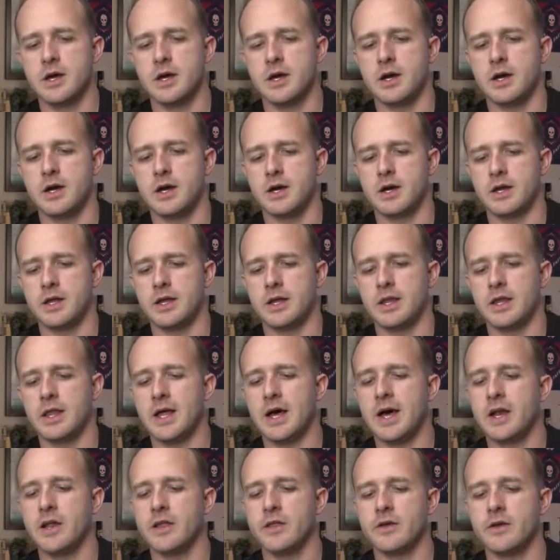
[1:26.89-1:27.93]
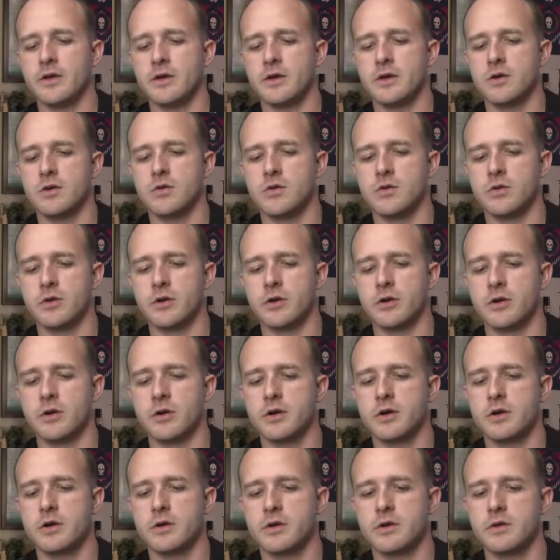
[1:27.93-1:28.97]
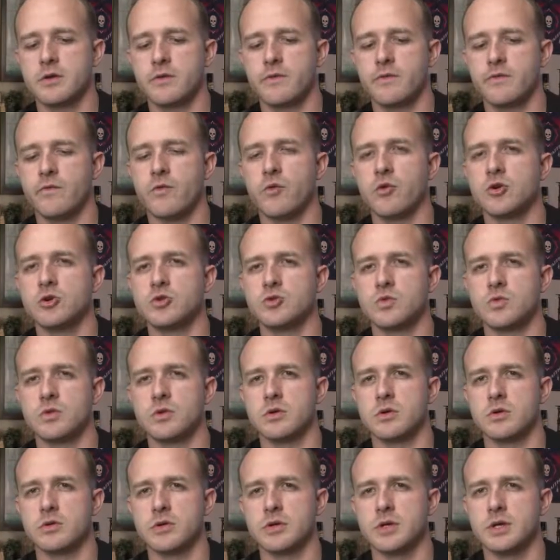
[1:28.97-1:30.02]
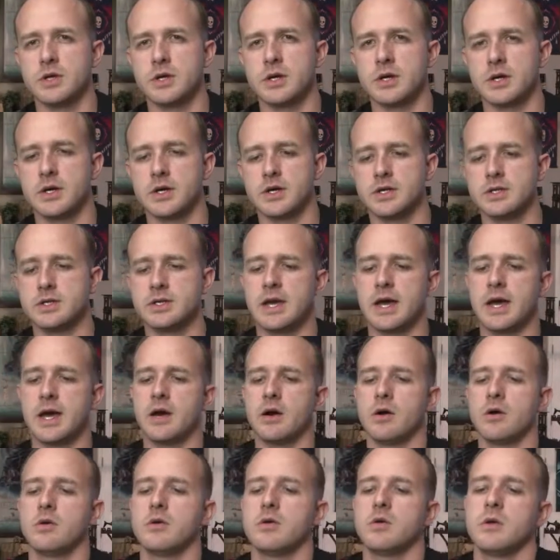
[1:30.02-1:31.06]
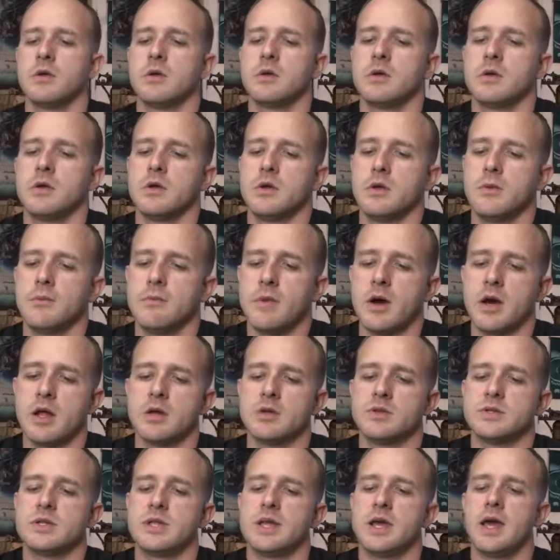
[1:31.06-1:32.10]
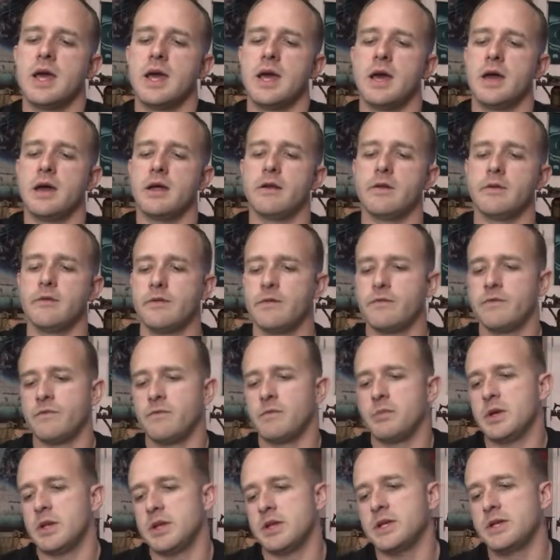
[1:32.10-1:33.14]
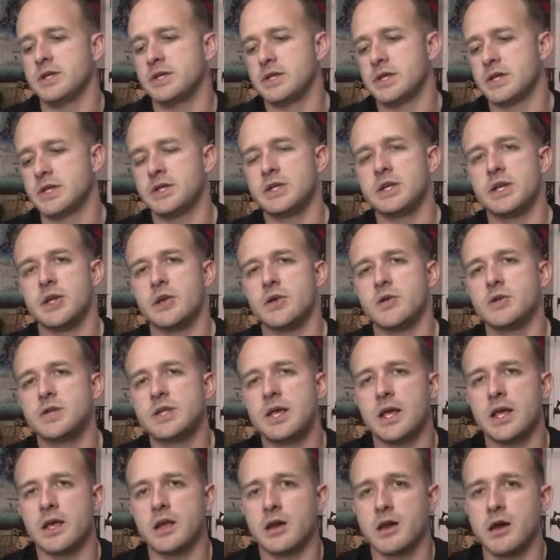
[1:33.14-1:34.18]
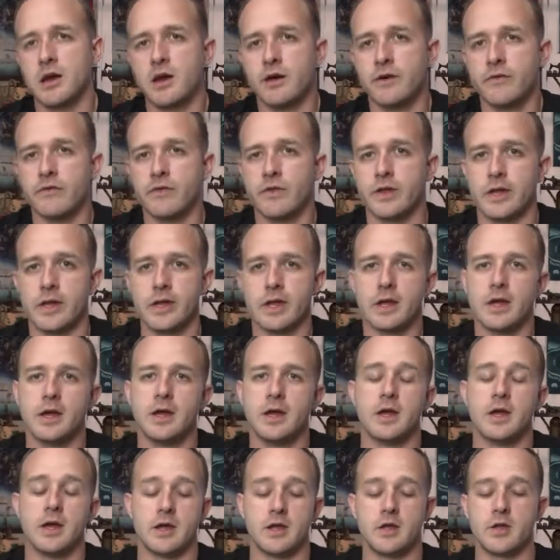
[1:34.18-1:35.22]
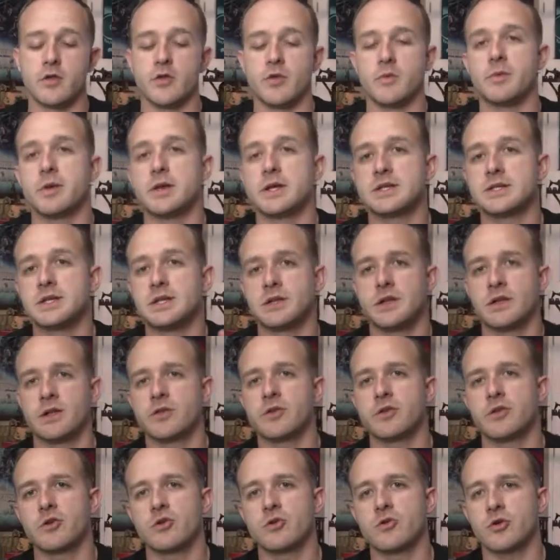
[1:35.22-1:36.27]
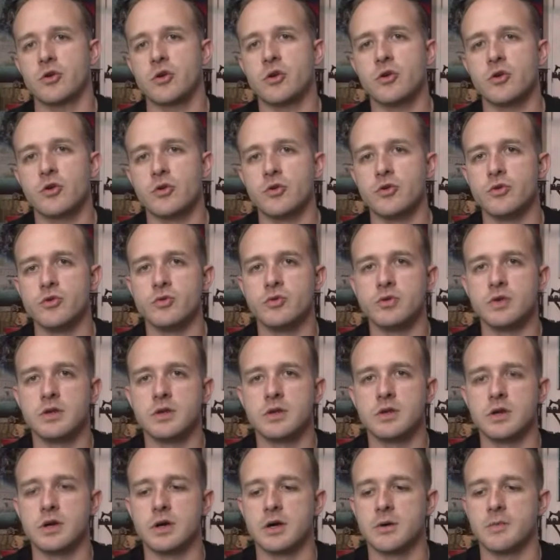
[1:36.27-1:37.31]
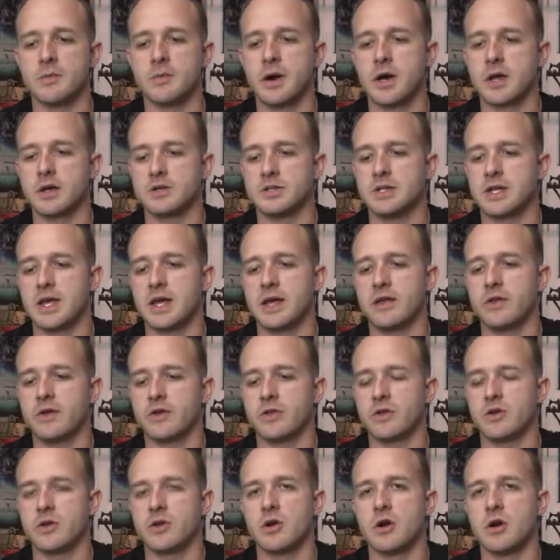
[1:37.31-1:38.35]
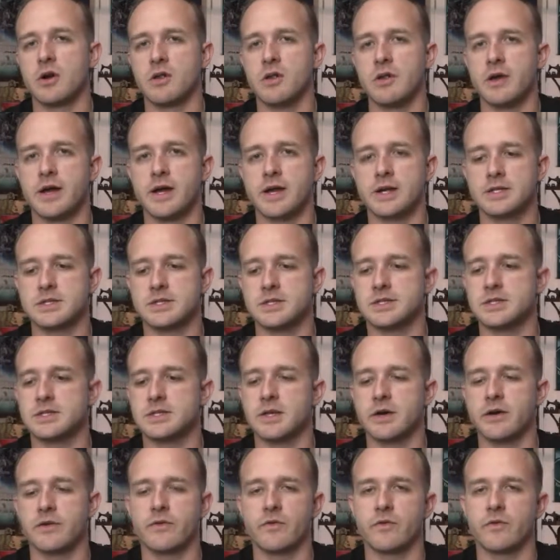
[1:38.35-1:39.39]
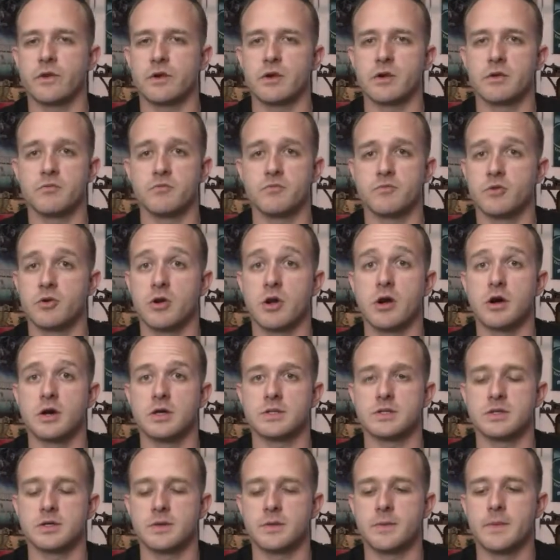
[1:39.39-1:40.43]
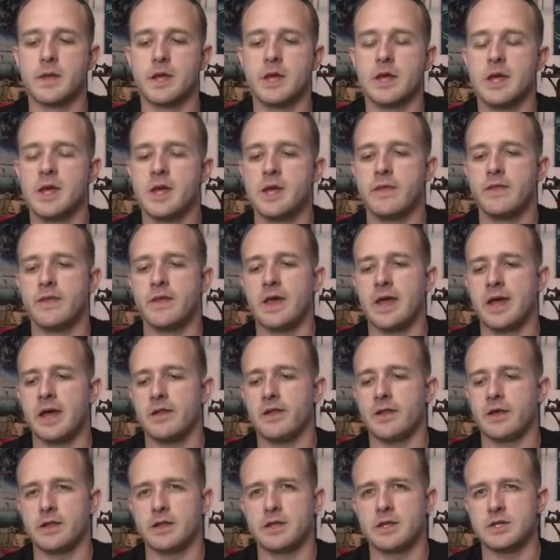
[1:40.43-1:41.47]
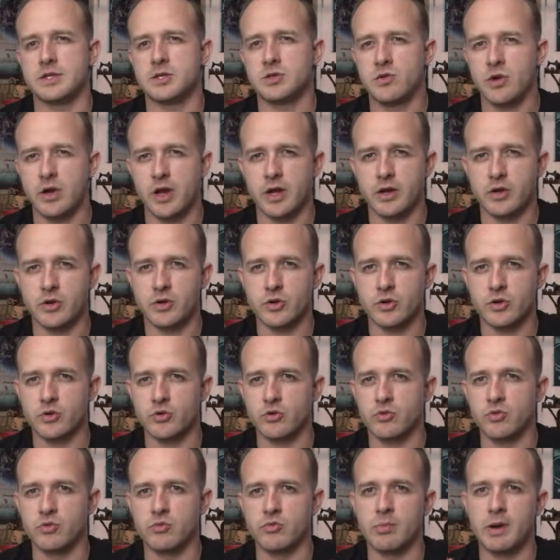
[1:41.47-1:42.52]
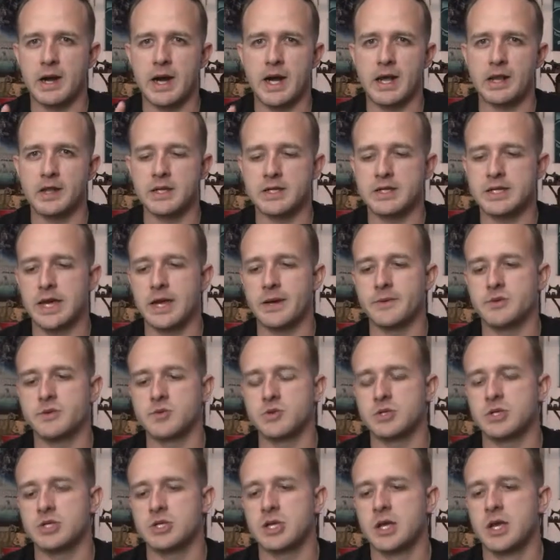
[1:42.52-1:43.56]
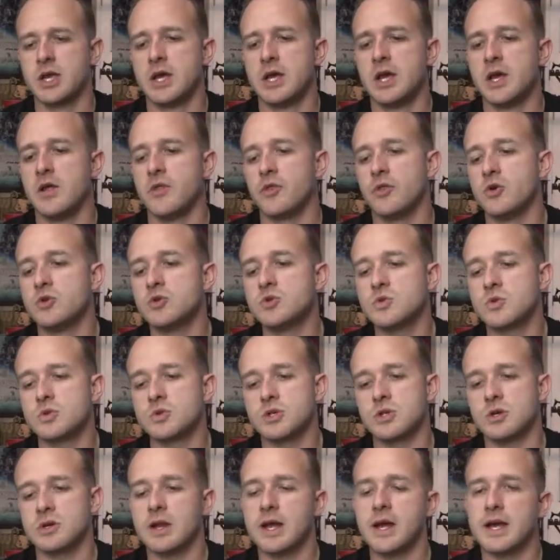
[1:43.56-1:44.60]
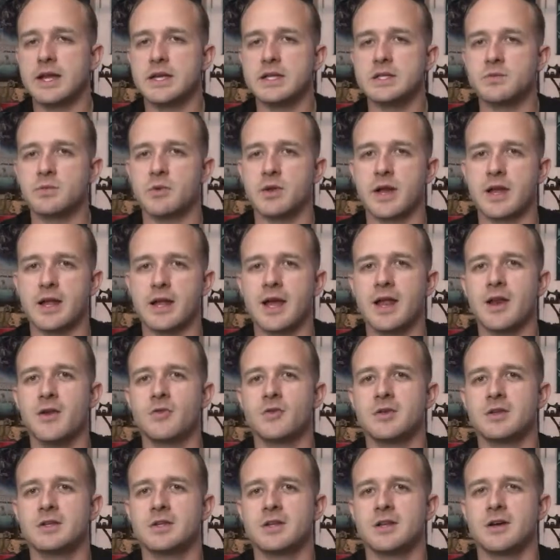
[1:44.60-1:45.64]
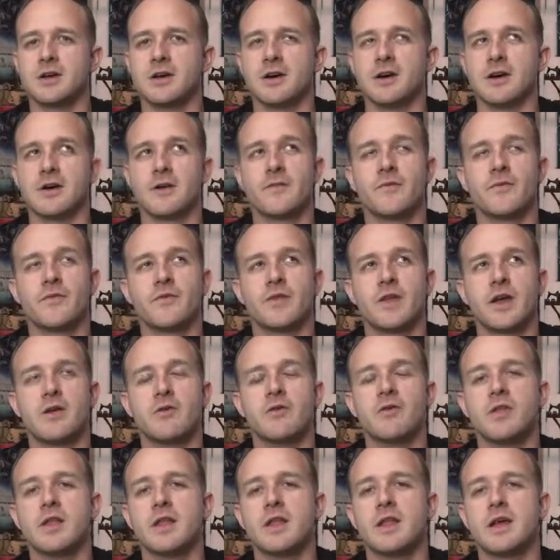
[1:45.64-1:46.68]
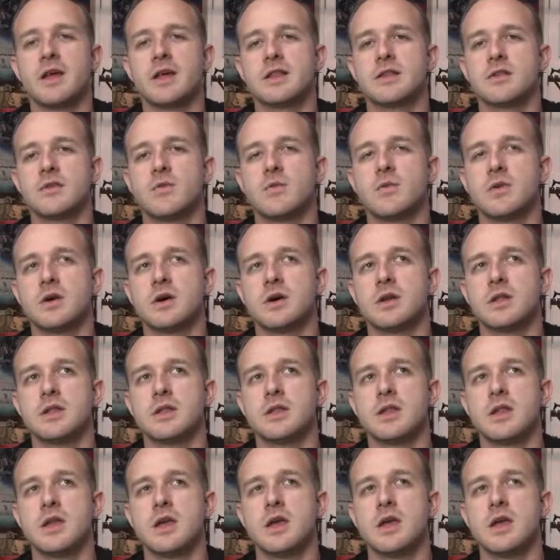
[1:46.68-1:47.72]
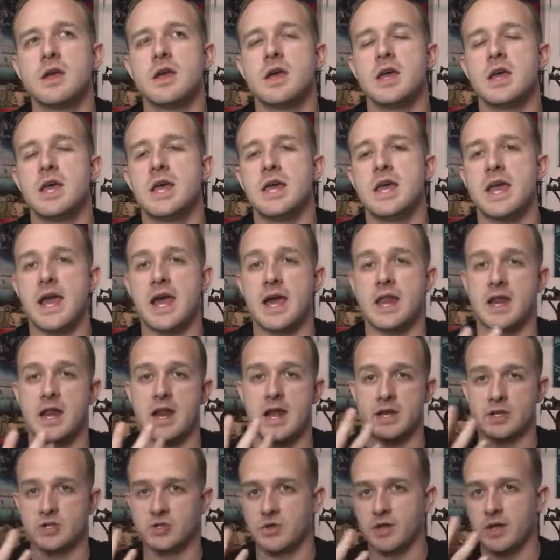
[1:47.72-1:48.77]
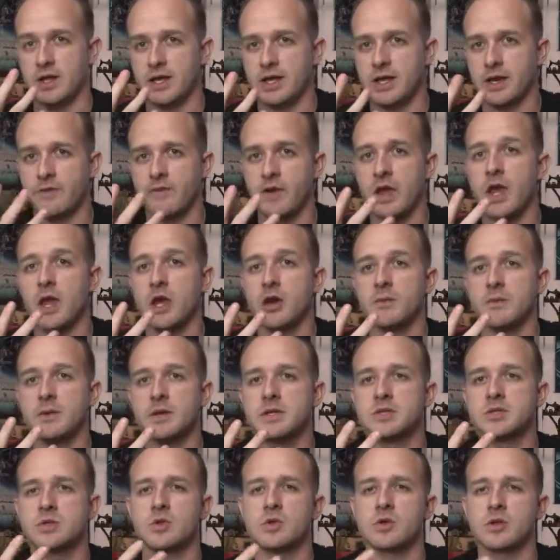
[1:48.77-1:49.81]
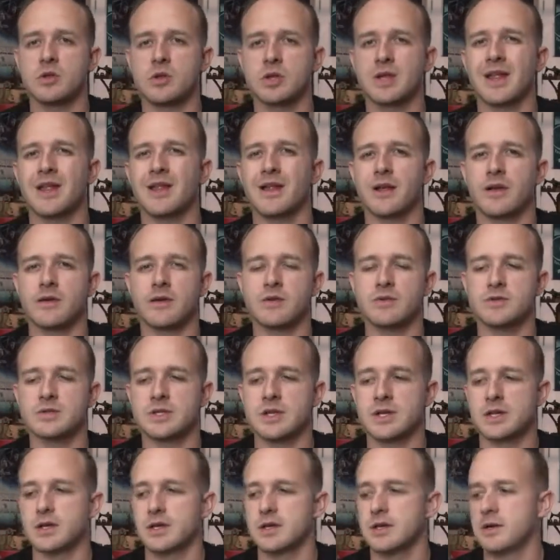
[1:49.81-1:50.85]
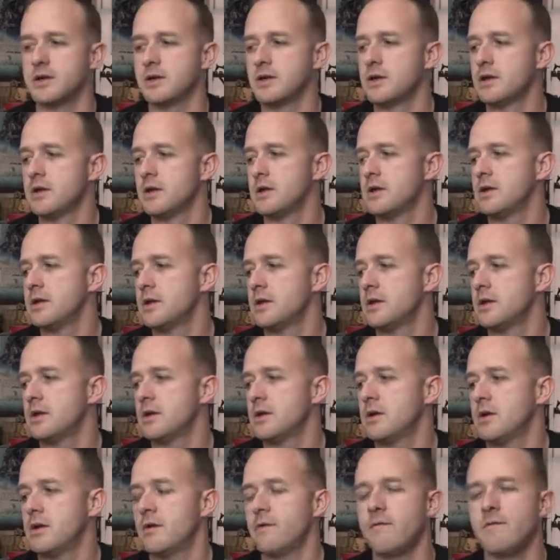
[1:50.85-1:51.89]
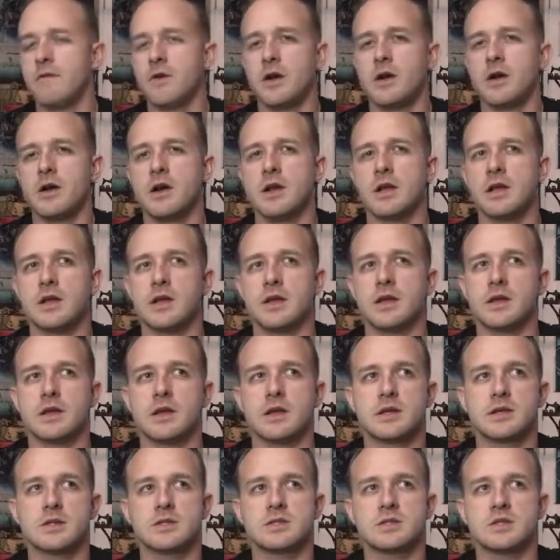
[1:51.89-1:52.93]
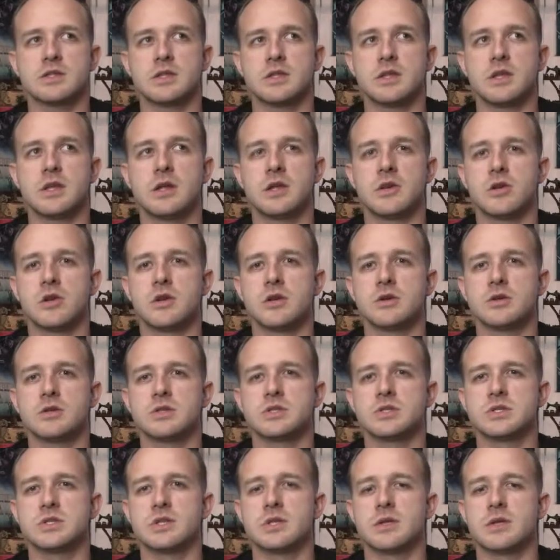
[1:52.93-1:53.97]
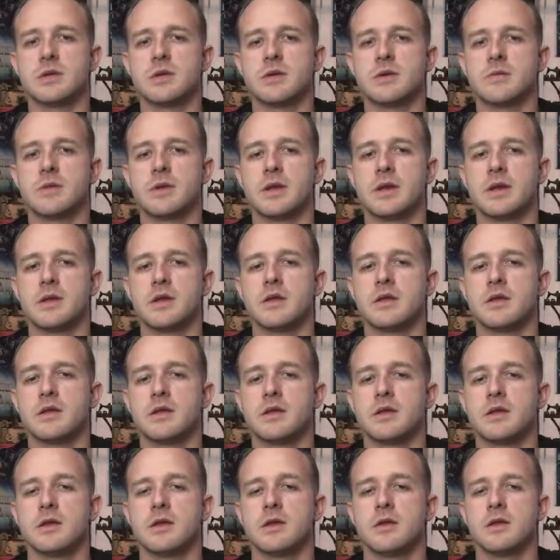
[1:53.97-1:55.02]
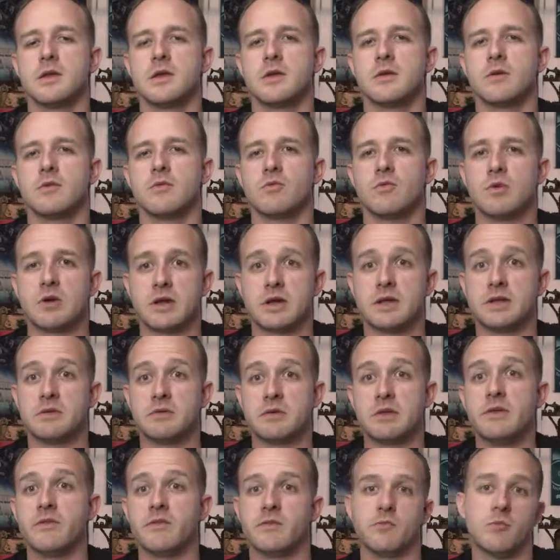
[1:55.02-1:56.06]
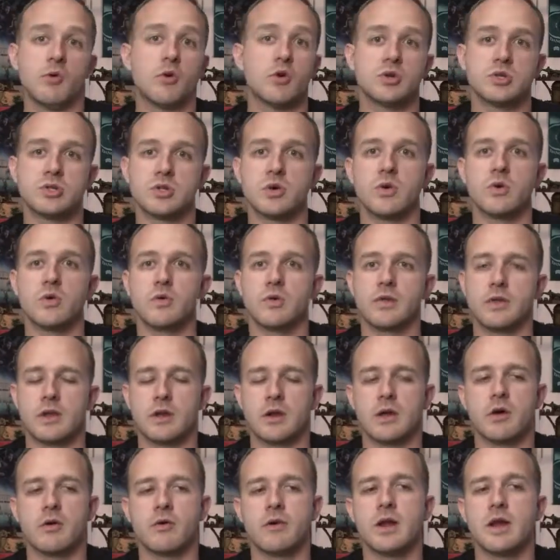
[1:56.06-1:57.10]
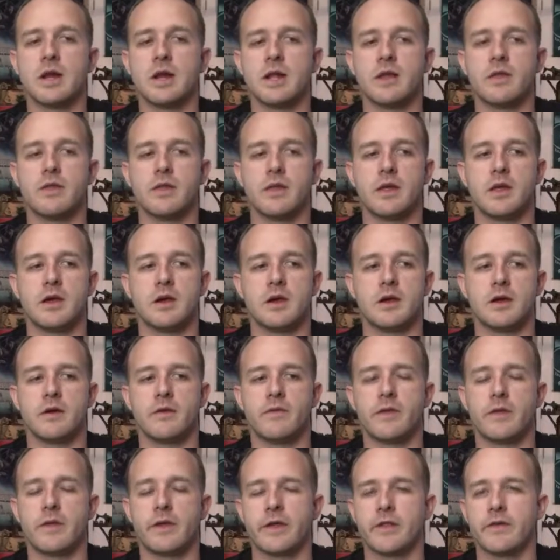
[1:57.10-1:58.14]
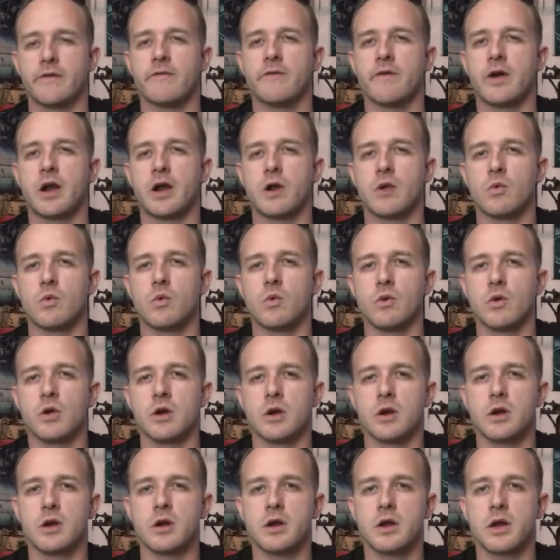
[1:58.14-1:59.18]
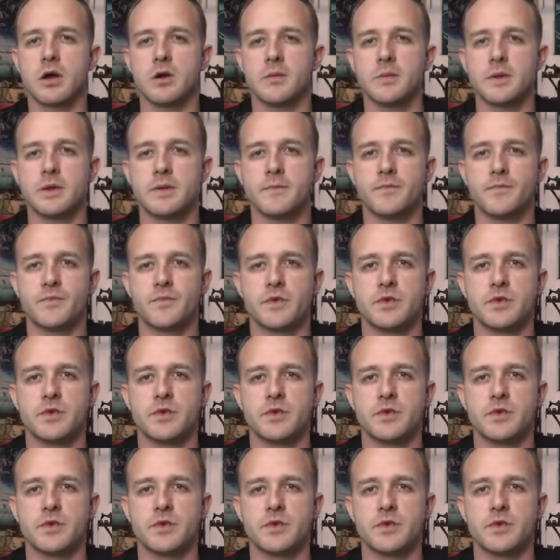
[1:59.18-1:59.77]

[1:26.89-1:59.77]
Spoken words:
A lot of the older Forge World Tau models they had have been discontinued, taken off. Like, you know, the biggest thing, like the crew models they had, like the Narlax and stuff, were awesome. They had like these ground crew pilot types, which those ones are nice, but I kind of wish, I really liked the one, he had an actual like kind of a helmet, so it looked kind of like it was like a very sleeker, slim, and even more so than already the like the Fire Warrior helmet.